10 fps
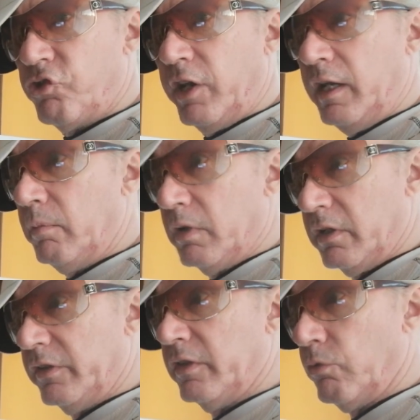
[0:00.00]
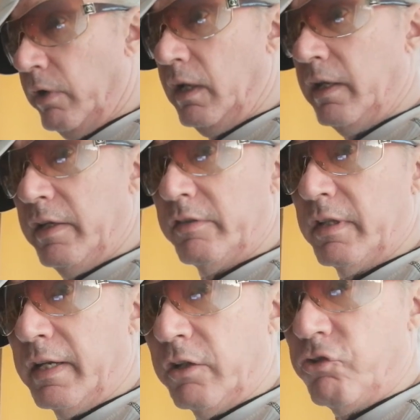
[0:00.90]
chain? Because it really is
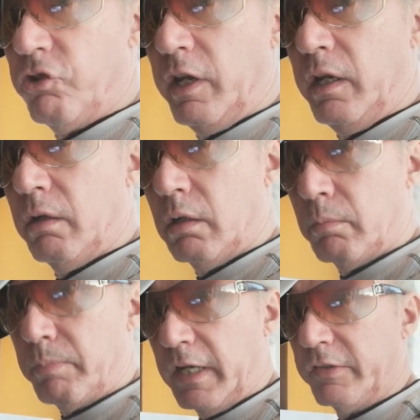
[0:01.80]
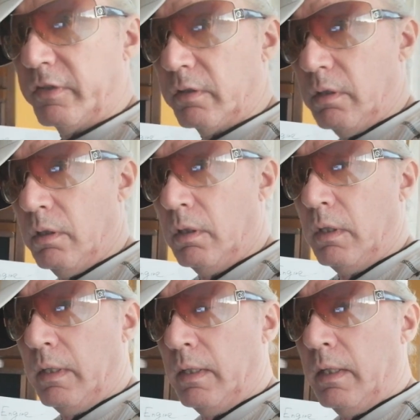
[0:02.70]
like a chain on a bicycle,
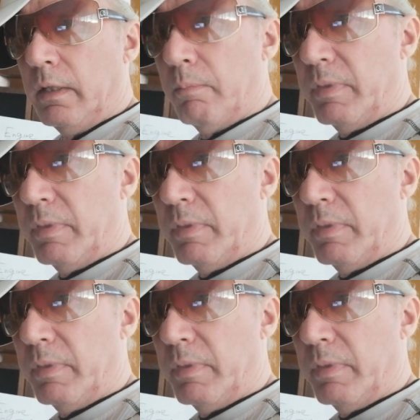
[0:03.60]
the